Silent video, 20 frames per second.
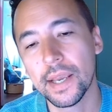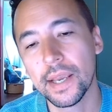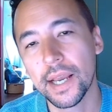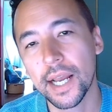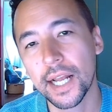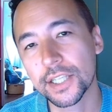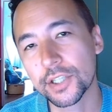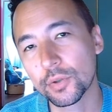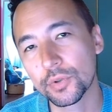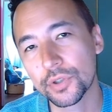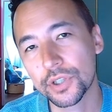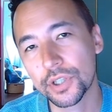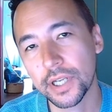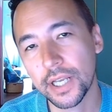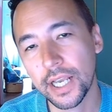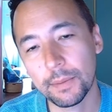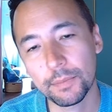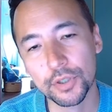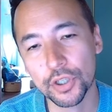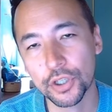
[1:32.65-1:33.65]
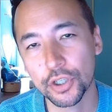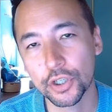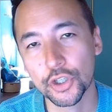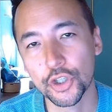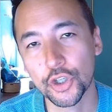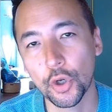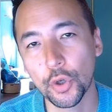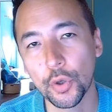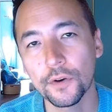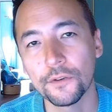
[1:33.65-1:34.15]
And so today I'm just going to
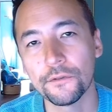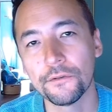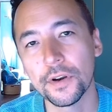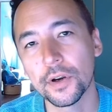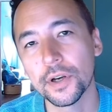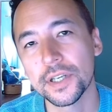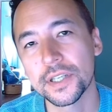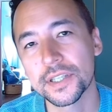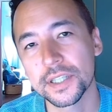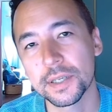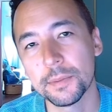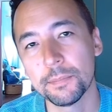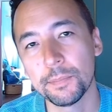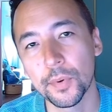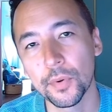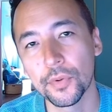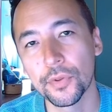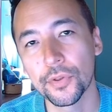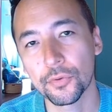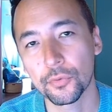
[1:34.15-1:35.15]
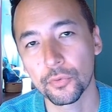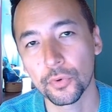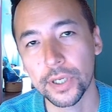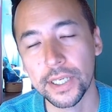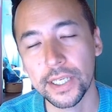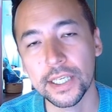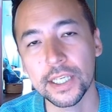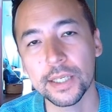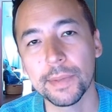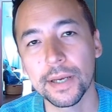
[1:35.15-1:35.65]
show you a very simple 3
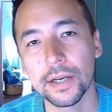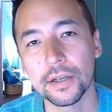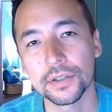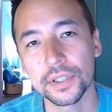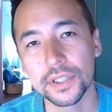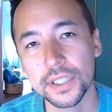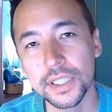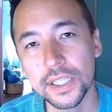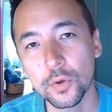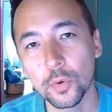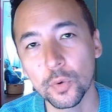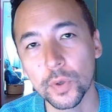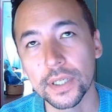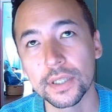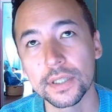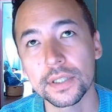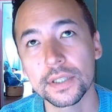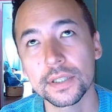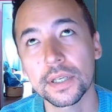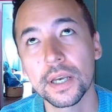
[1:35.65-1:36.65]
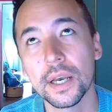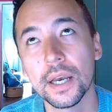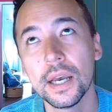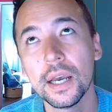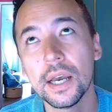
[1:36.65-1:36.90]
email sequence,